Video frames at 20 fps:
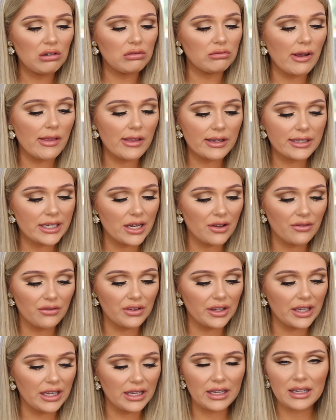
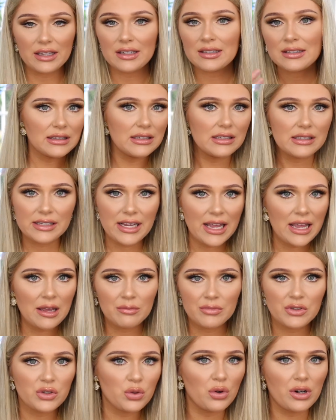relatively the
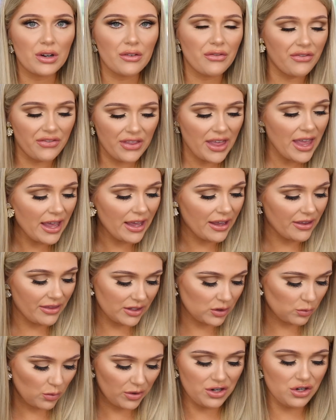same sort of thing.
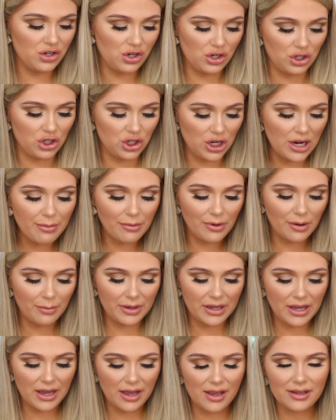This one is just cheaper
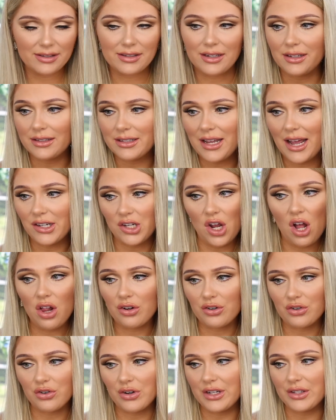because it's at
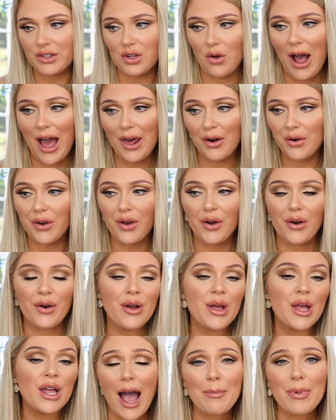Dollar Tree, so I don't
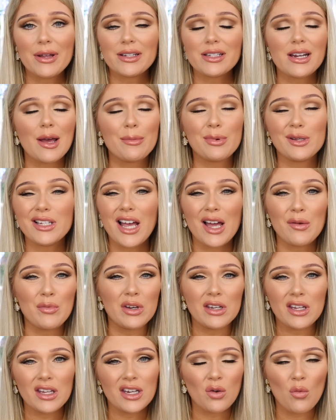know. I picked it up because I've
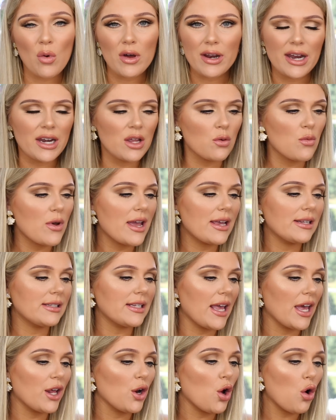been needing one anyways,
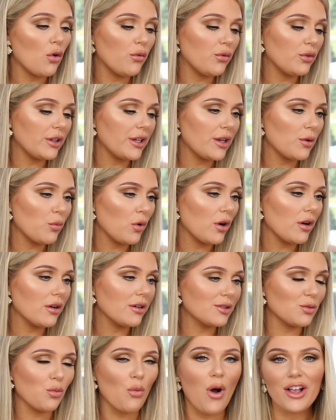and hopefully it
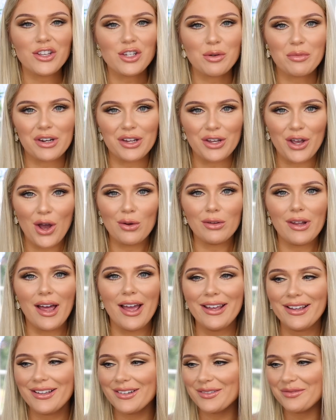works. Watch, I'm gonna go like,